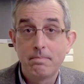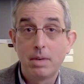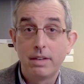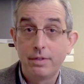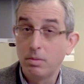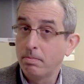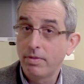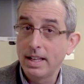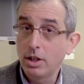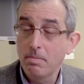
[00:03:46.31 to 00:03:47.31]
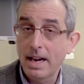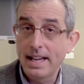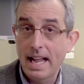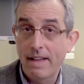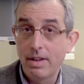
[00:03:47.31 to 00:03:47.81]
but if you think you might
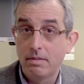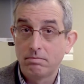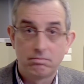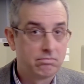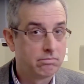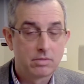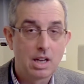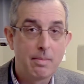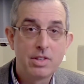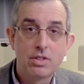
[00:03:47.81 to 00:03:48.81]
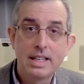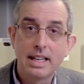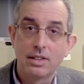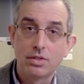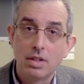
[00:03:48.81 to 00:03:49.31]
have it, come and see
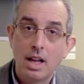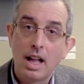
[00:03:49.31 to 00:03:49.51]
us.